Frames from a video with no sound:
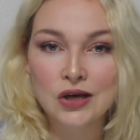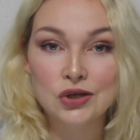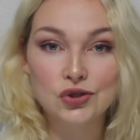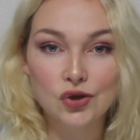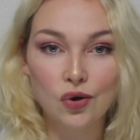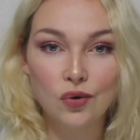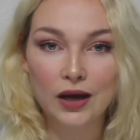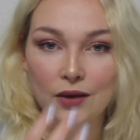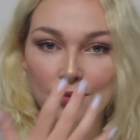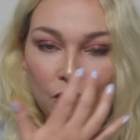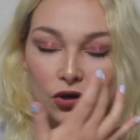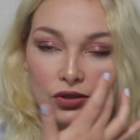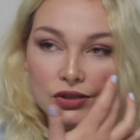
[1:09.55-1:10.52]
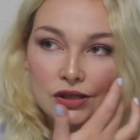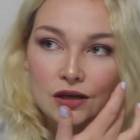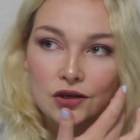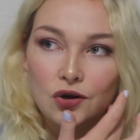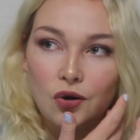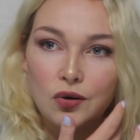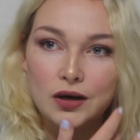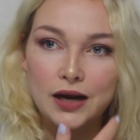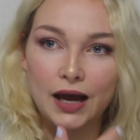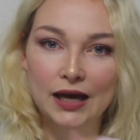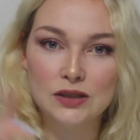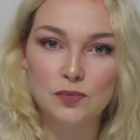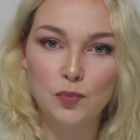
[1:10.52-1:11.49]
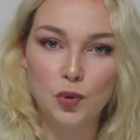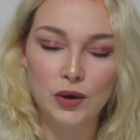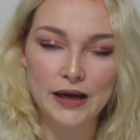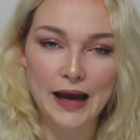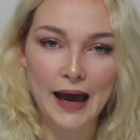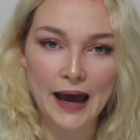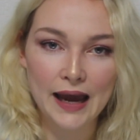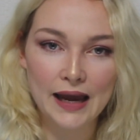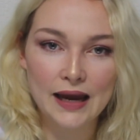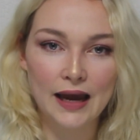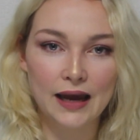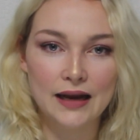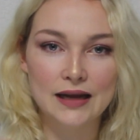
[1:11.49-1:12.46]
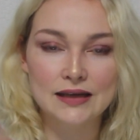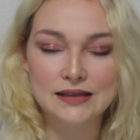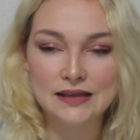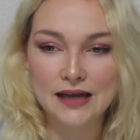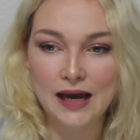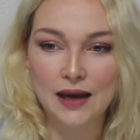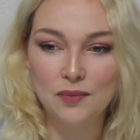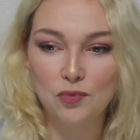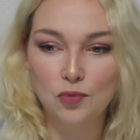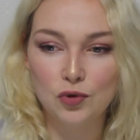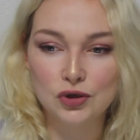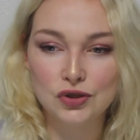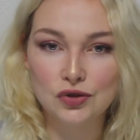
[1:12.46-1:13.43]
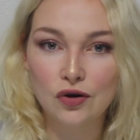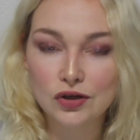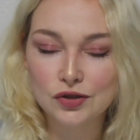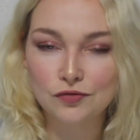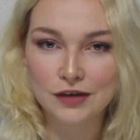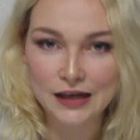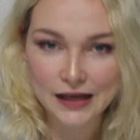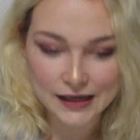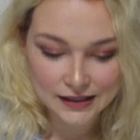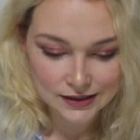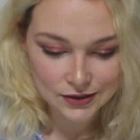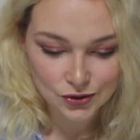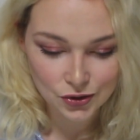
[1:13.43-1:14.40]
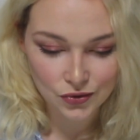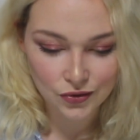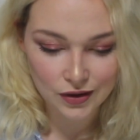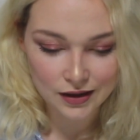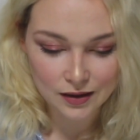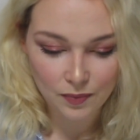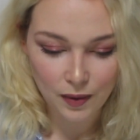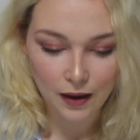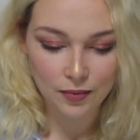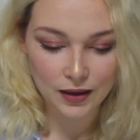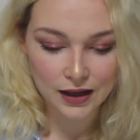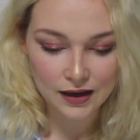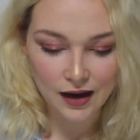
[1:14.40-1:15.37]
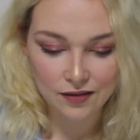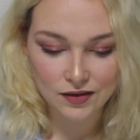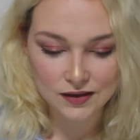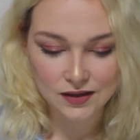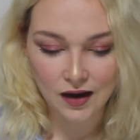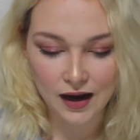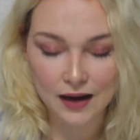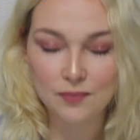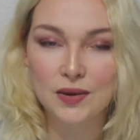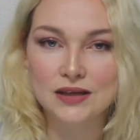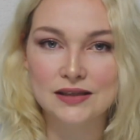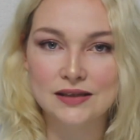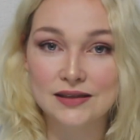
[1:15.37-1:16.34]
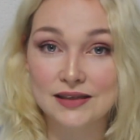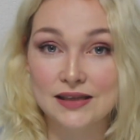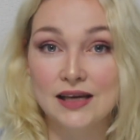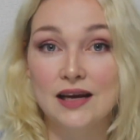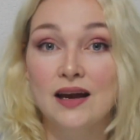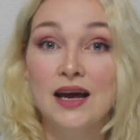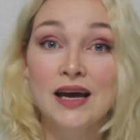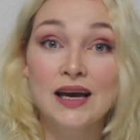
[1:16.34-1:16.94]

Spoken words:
So he was known as Boy A, and his name was not released to the public at the time, but since then